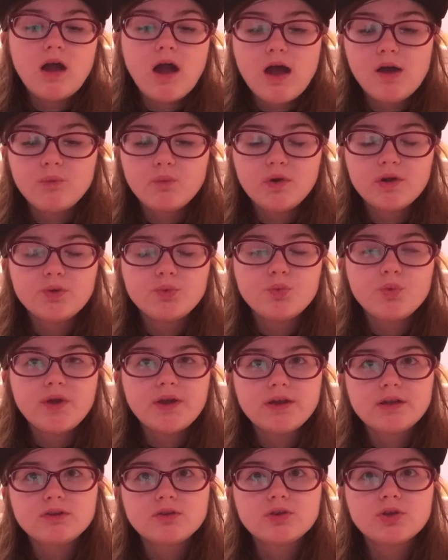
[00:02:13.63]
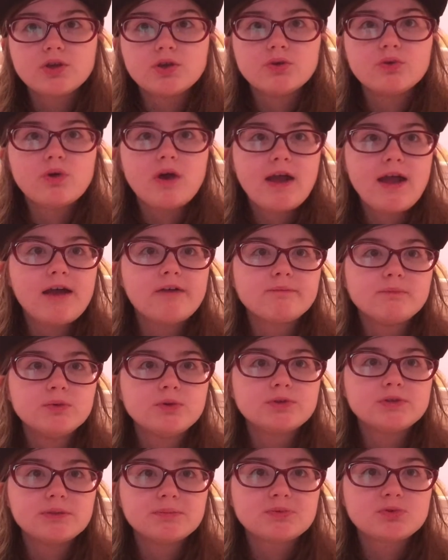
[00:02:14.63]
I want to wait until I have
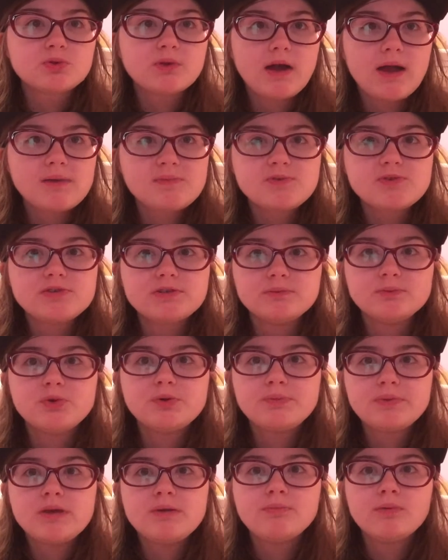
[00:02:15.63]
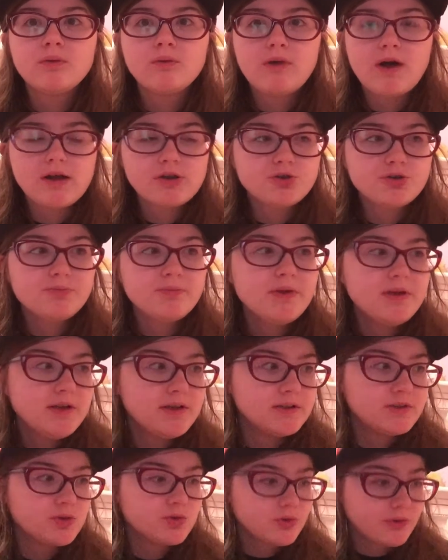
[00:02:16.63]
more subscribers and more people watching me,
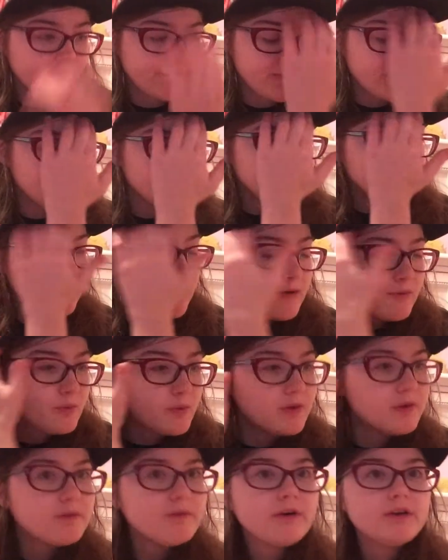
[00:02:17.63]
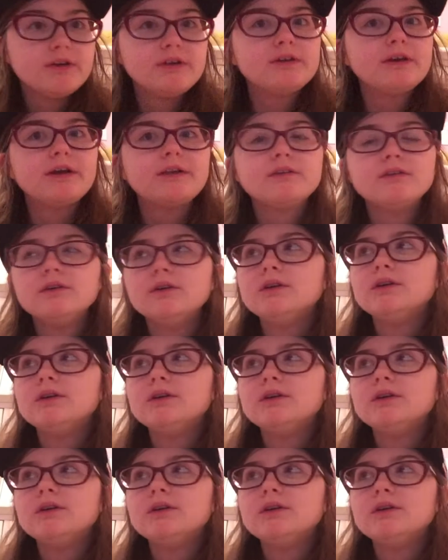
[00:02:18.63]
because those are videos that I really want to get